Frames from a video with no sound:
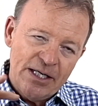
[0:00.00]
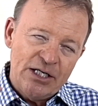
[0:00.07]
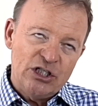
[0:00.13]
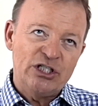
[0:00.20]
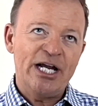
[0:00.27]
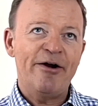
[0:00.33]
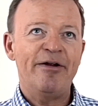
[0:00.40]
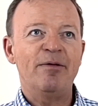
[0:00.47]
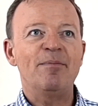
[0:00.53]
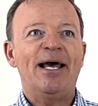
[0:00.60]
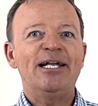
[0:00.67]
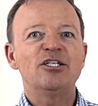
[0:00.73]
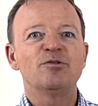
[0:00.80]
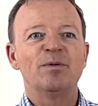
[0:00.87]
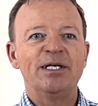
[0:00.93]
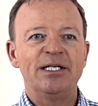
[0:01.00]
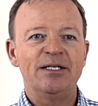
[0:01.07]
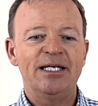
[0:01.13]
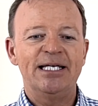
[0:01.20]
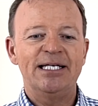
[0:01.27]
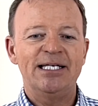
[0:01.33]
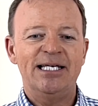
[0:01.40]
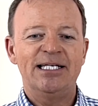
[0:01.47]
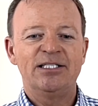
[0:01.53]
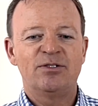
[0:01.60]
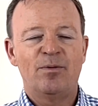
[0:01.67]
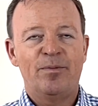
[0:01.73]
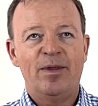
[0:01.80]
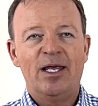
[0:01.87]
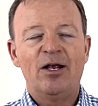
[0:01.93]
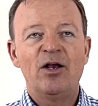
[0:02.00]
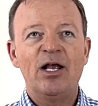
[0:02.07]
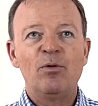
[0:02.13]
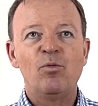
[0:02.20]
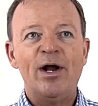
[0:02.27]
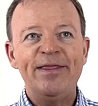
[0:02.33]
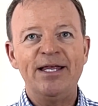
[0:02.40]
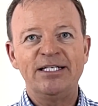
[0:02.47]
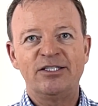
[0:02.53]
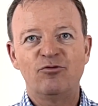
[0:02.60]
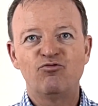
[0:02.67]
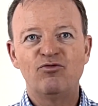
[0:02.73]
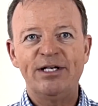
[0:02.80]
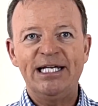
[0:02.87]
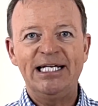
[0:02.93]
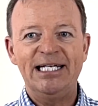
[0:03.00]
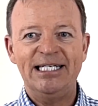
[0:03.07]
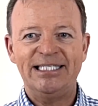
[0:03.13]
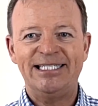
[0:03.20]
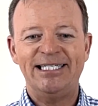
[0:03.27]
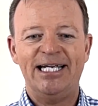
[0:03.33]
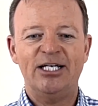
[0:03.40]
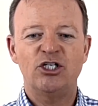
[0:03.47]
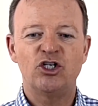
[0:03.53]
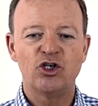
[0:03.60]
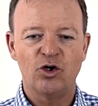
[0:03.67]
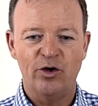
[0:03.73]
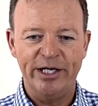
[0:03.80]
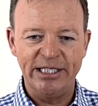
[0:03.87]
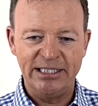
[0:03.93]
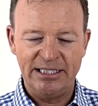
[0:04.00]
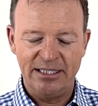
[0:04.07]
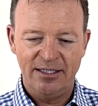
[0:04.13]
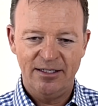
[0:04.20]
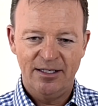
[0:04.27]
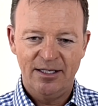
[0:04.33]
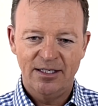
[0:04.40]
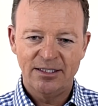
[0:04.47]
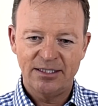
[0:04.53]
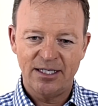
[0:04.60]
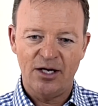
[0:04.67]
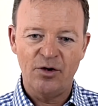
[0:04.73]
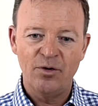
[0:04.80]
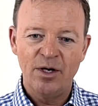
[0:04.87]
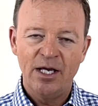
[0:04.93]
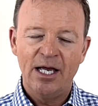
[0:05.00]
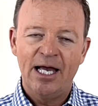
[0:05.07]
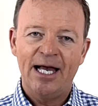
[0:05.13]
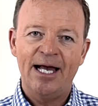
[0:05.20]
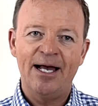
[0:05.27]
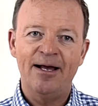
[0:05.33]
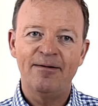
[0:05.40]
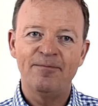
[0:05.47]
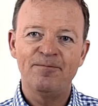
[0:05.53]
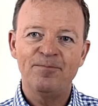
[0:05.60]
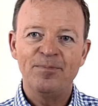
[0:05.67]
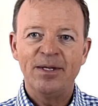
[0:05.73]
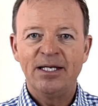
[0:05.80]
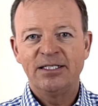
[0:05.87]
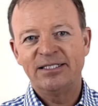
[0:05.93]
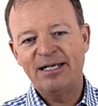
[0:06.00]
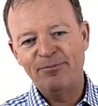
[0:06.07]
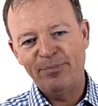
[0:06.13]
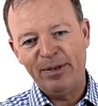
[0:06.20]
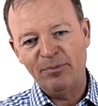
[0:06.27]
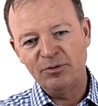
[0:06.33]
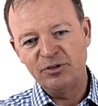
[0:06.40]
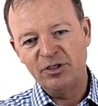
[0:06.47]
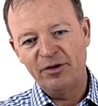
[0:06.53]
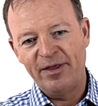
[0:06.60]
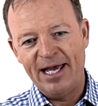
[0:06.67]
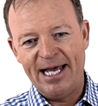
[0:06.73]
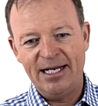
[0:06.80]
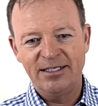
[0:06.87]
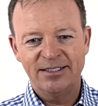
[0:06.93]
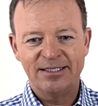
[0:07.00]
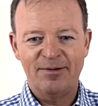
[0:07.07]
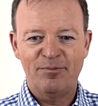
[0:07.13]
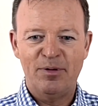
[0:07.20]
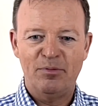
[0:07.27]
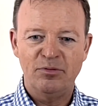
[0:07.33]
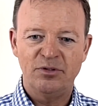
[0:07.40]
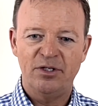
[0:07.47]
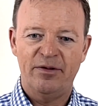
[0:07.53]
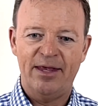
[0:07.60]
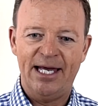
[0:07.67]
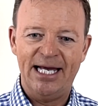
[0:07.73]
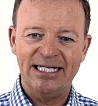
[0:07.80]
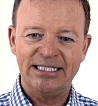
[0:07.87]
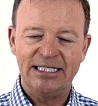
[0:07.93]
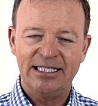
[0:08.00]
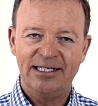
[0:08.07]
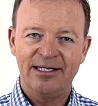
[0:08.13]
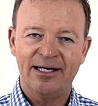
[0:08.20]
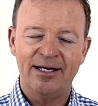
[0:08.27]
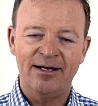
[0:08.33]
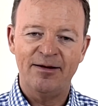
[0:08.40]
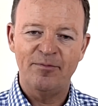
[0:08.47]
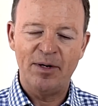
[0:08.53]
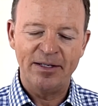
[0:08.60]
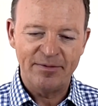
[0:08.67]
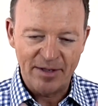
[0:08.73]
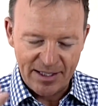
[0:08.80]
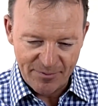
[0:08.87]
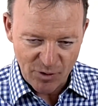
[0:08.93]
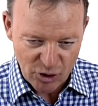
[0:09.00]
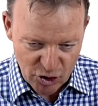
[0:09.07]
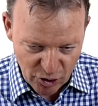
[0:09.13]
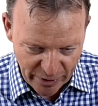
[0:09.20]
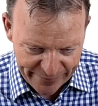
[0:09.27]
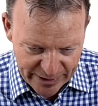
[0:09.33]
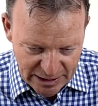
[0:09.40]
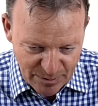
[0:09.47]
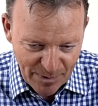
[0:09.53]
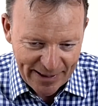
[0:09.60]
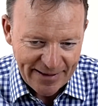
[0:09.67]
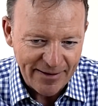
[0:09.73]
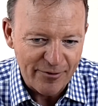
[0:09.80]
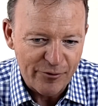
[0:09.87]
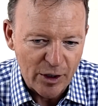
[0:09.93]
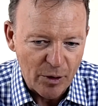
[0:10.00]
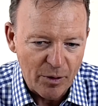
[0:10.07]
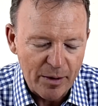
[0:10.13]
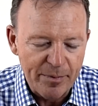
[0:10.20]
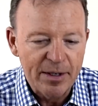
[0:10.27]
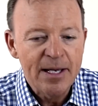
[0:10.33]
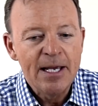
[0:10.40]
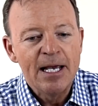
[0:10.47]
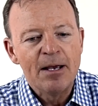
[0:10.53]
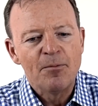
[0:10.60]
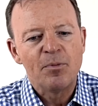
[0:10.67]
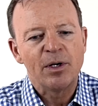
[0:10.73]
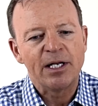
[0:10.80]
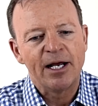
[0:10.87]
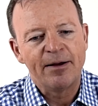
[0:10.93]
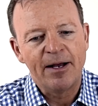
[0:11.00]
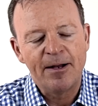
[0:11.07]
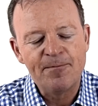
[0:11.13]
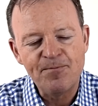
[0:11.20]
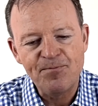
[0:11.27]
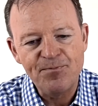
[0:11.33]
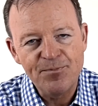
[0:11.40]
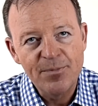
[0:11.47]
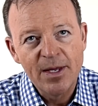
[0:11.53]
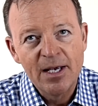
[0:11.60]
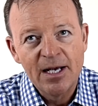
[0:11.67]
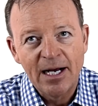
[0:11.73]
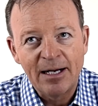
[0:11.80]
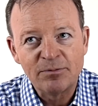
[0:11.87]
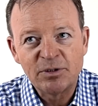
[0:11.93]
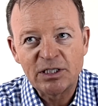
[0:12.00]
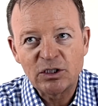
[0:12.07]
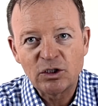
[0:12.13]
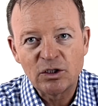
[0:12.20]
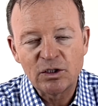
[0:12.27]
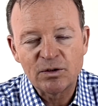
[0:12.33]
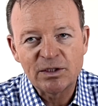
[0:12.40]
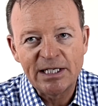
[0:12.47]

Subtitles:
sharing management is when there's a realistic choice. So some people do that and some people do that. I'm not sure I've explained that very well, but I'm just sort of